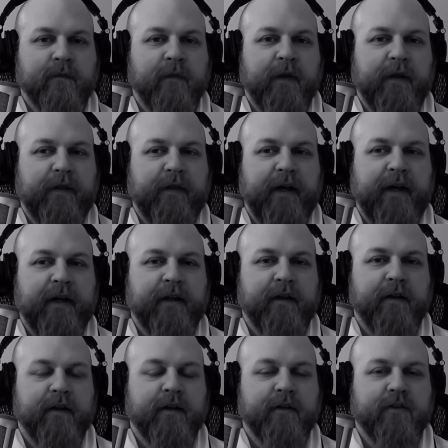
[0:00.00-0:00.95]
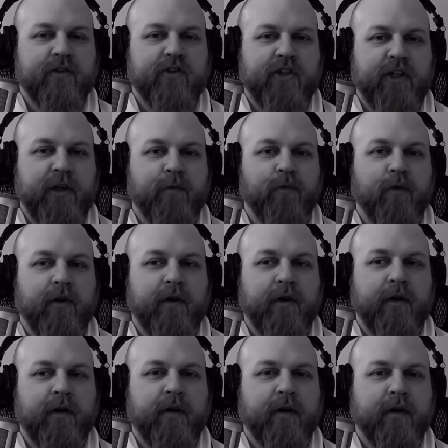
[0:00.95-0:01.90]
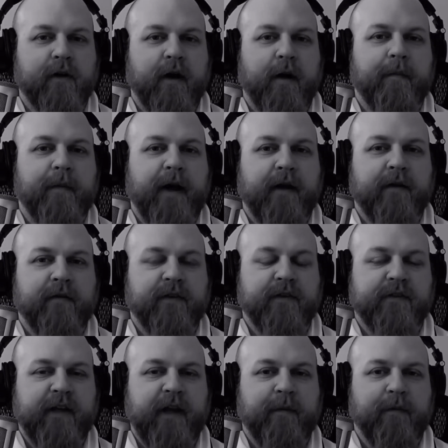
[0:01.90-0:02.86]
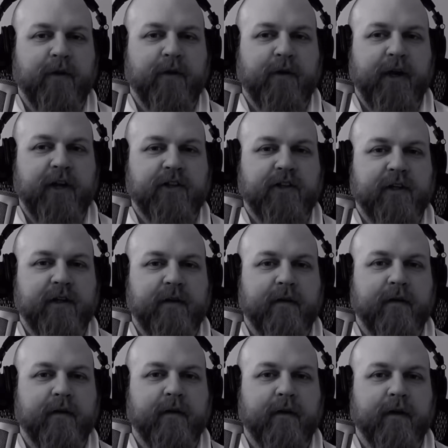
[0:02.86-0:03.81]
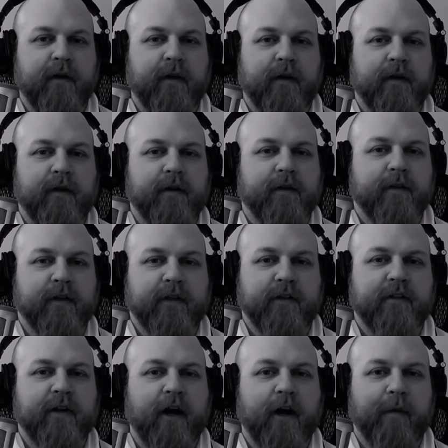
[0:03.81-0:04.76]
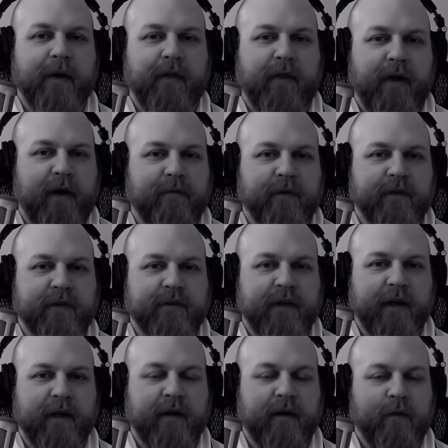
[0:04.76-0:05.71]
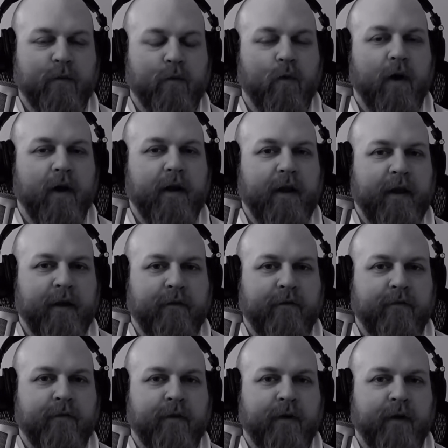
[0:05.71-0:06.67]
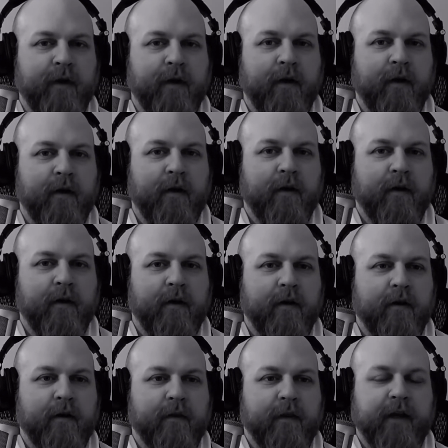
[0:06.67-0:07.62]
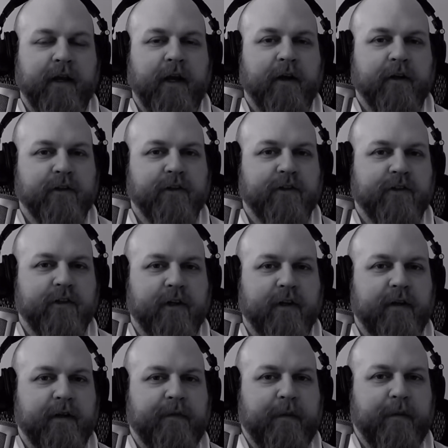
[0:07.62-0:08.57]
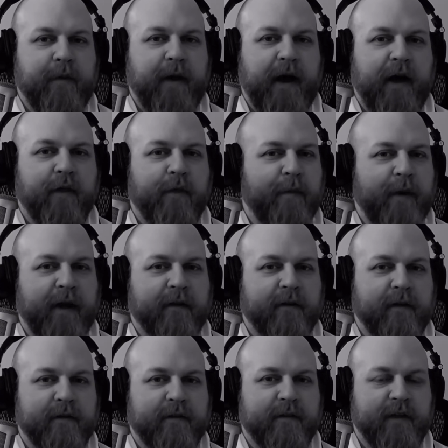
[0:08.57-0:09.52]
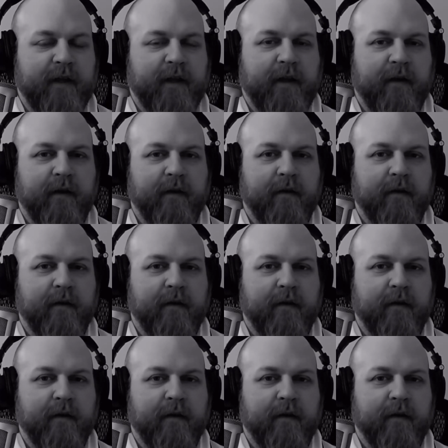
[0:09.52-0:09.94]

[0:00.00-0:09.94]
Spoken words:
that she would come out of the same location. Let's talk about that for a second. What if the characters took a different path back to the city?